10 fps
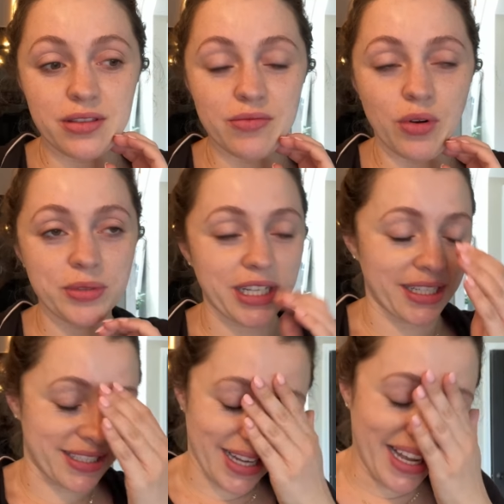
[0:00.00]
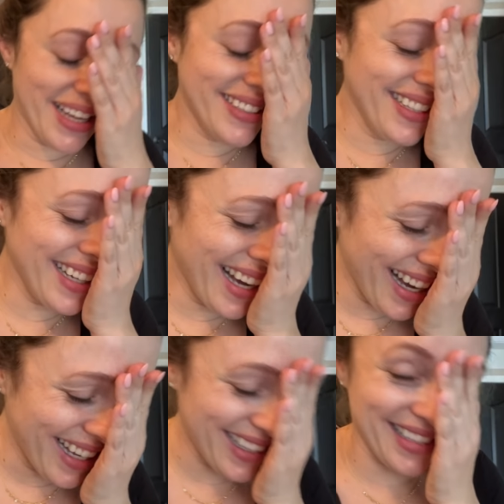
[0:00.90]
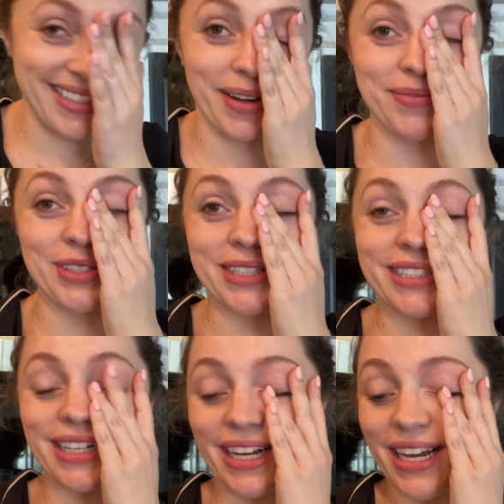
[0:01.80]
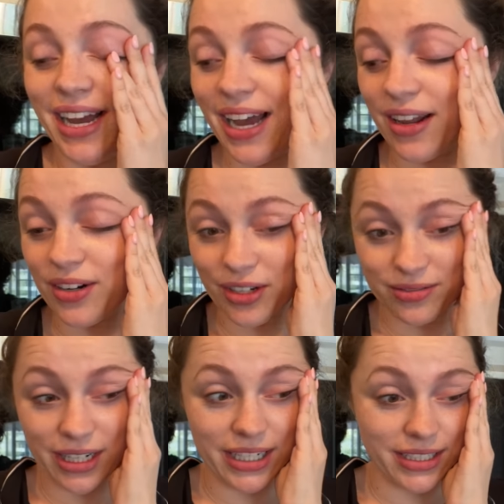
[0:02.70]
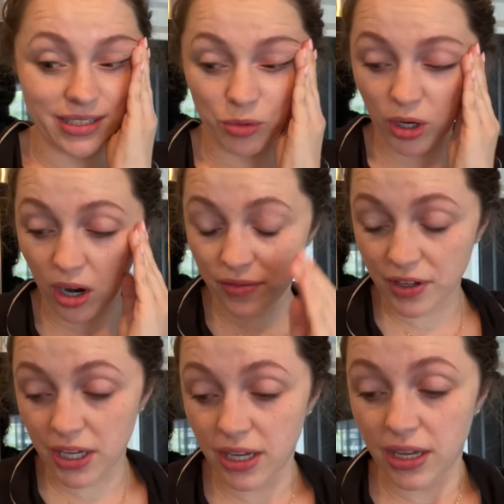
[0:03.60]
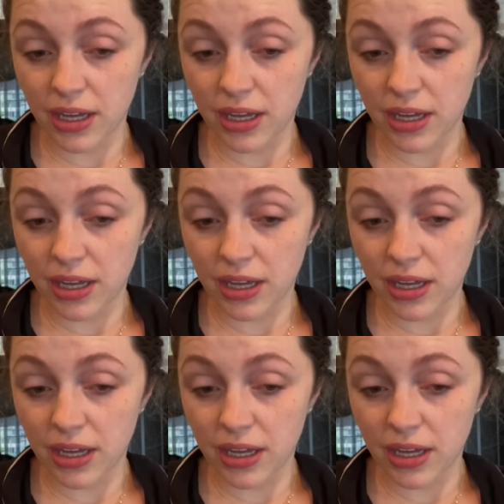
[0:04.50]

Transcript: What was I gonna say? That's how I'm feeling today. I don't know, I need some more coffee.